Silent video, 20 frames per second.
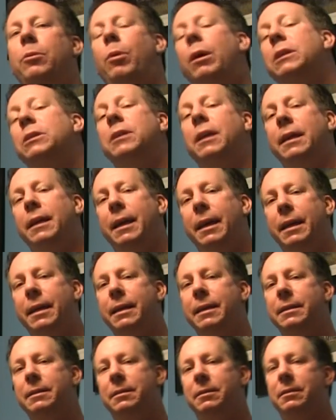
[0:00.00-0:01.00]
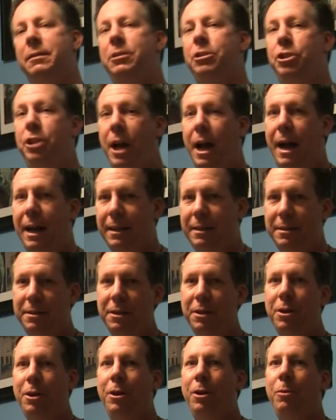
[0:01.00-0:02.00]
question I get is
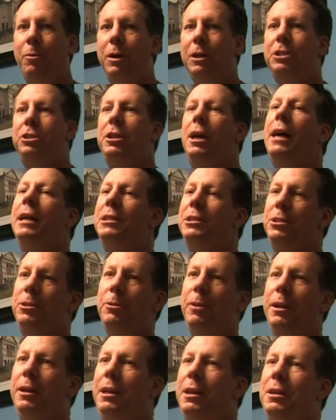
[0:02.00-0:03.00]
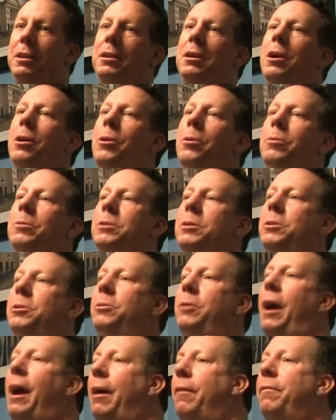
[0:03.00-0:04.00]
shots. What shots do I need to go
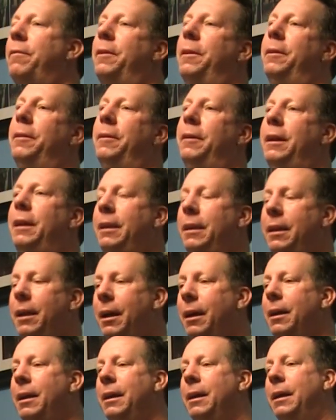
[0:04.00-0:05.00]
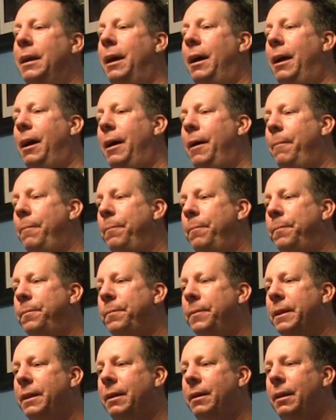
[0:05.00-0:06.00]
to Africa or India?
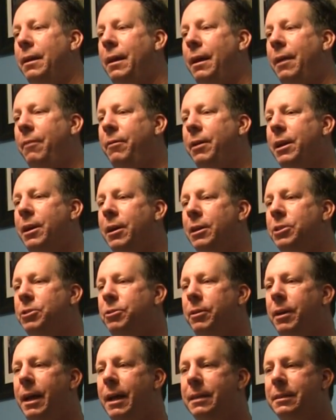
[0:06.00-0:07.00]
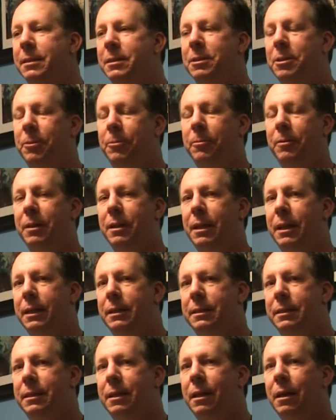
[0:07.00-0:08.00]
Every country has its own
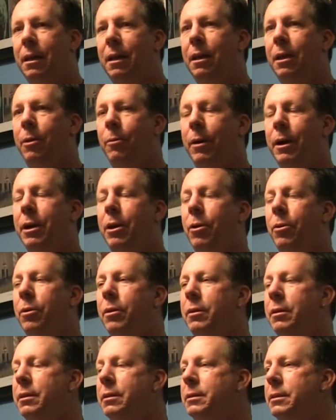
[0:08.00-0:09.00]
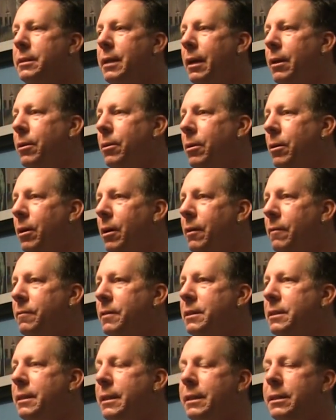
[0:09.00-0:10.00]
list. You want to go to the Center of
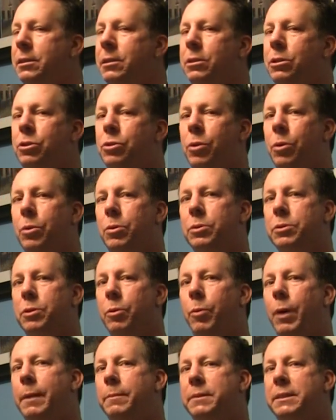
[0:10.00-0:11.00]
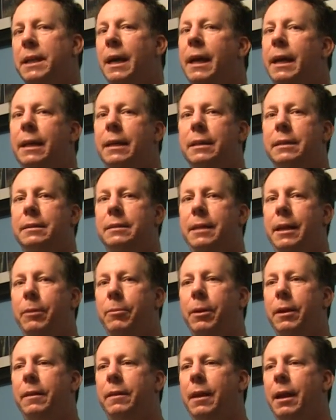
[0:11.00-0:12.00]
Disease Control's website, see
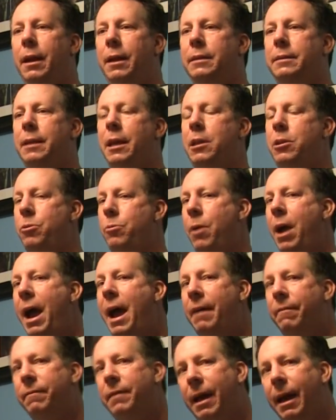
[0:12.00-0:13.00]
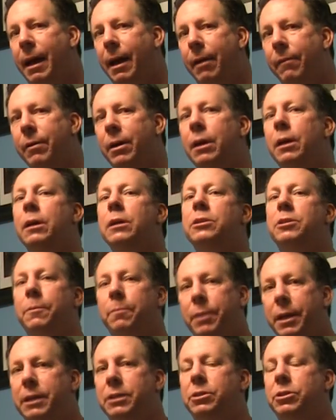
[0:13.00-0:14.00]
what they say you have to have.
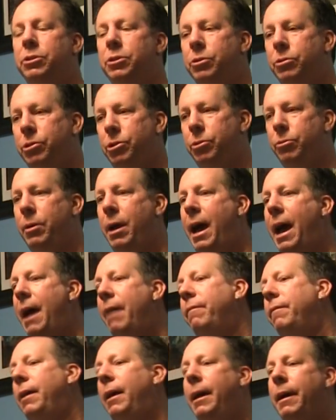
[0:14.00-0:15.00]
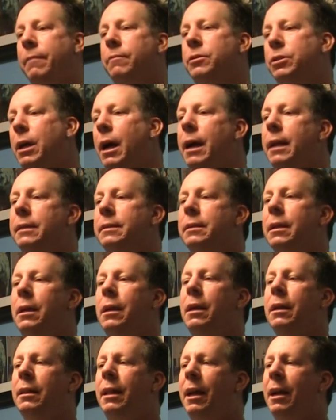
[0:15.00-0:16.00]
Some places you do have to have shots.
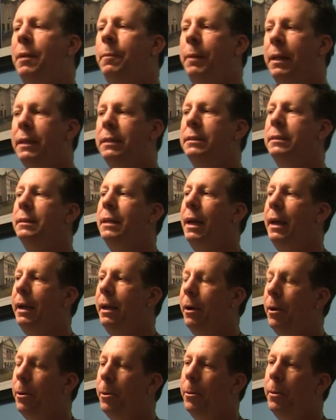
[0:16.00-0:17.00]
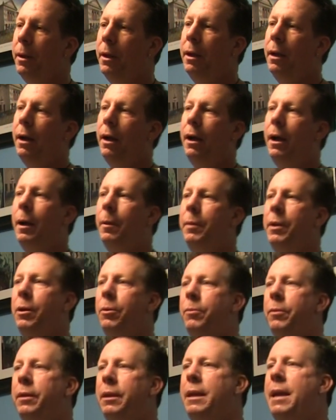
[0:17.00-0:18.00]
A lot of the places I go, you
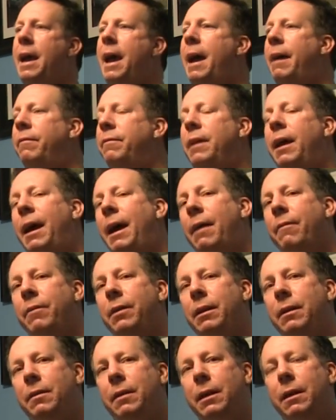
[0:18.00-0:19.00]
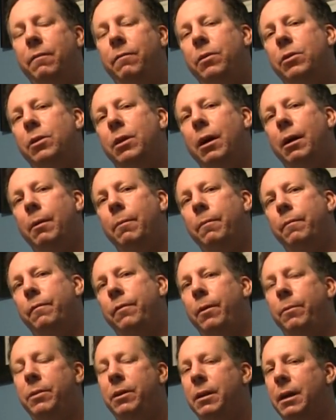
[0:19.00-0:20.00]
don't really have to have anything if you come
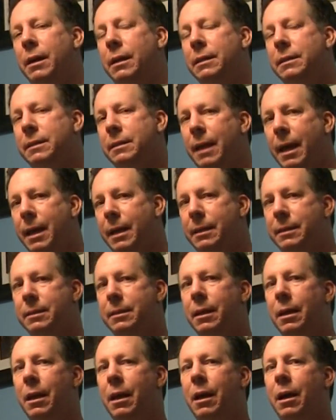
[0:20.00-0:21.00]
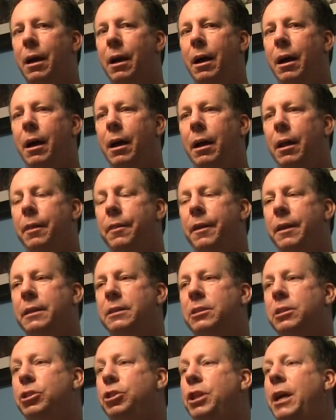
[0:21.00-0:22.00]
from the United States. They
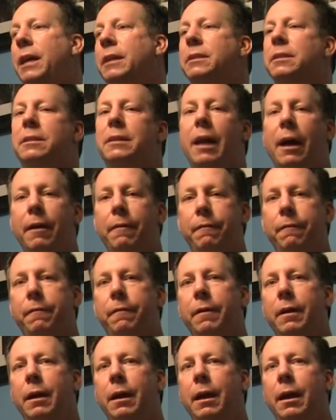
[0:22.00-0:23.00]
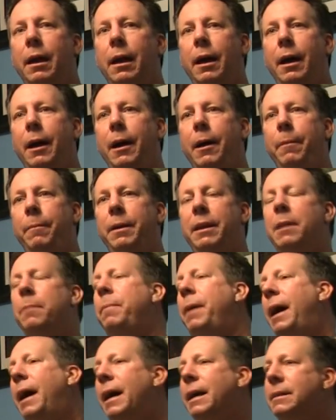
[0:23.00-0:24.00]
suggest stuff. In the
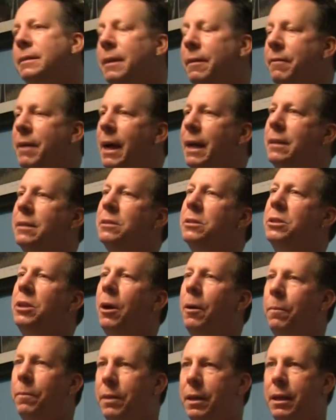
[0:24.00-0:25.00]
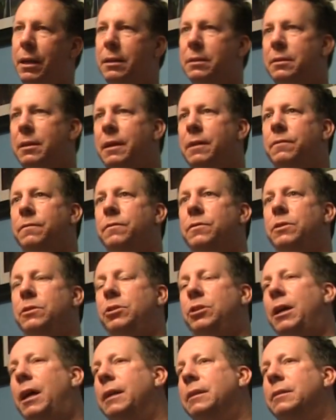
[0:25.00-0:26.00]
past, I've gotten some things they've
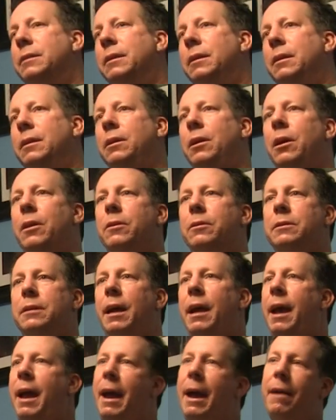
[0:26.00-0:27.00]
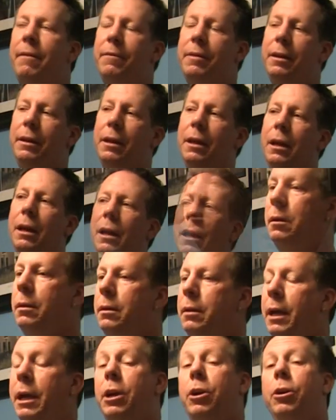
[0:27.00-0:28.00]
suggested, and the others I haven't.
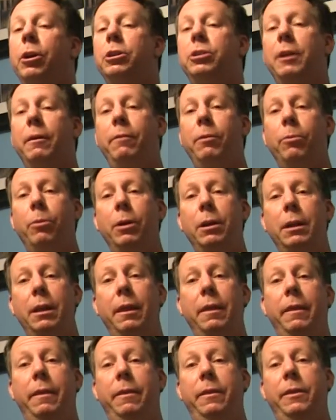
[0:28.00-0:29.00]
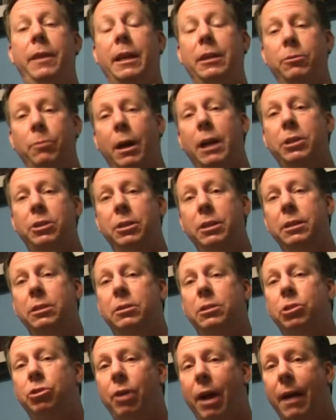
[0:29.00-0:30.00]
I encourage everyone that's watching
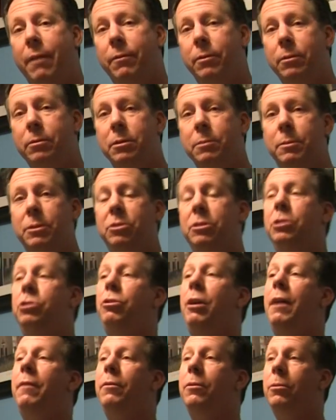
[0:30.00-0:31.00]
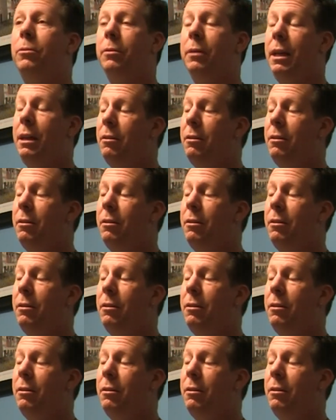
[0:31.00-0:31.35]
this to travel, especially travel